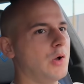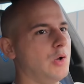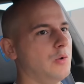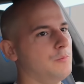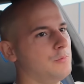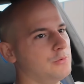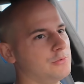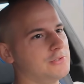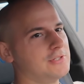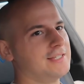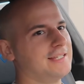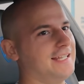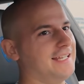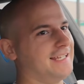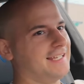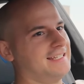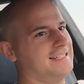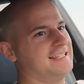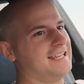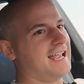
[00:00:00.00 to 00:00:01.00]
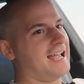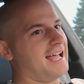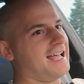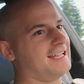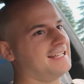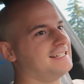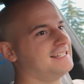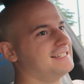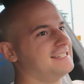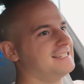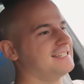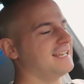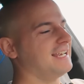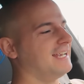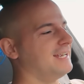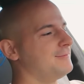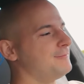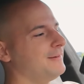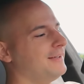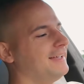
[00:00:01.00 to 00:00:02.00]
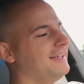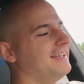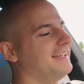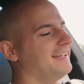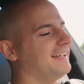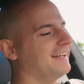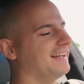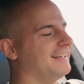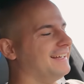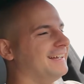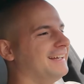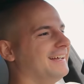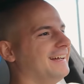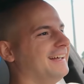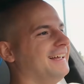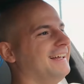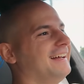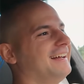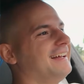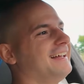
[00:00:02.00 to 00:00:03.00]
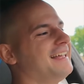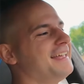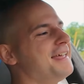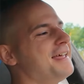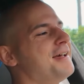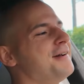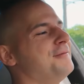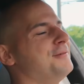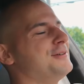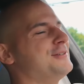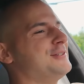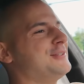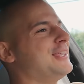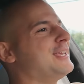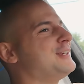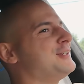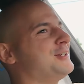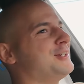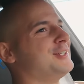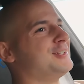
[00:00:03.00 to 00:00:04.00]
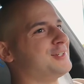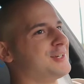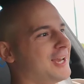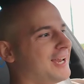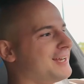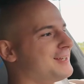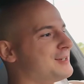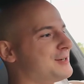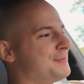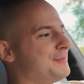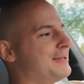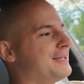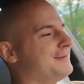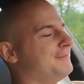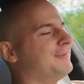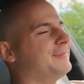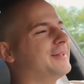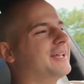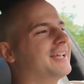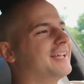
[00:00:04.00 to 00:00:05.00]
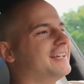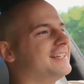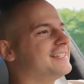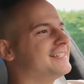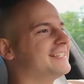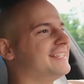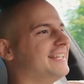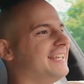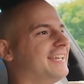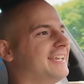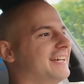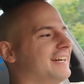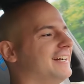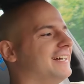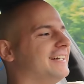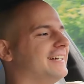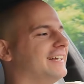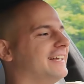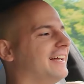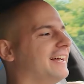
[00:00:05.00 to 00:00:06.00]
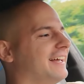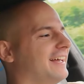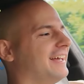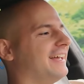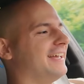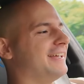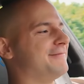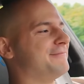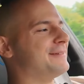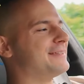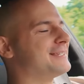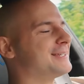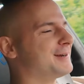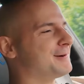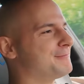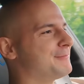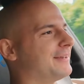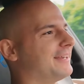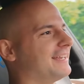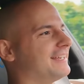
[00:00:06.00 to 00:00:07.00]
almost the exact same, which they should change a bit because the MSRP